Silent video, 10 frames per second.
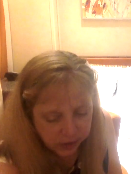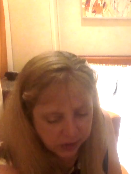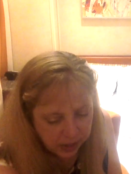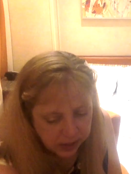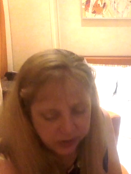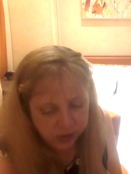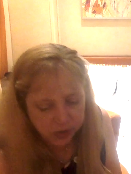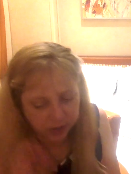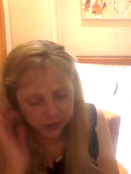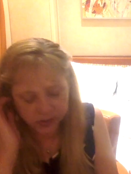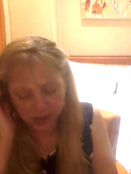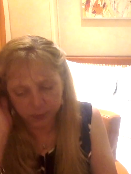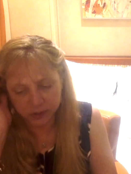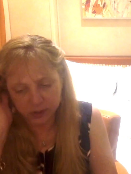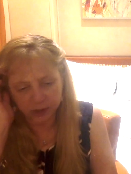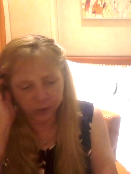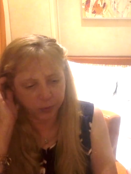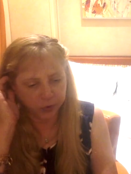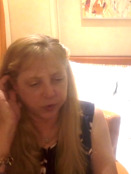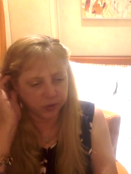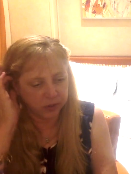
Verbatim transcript: it's, and it's just not the same seeing it in person.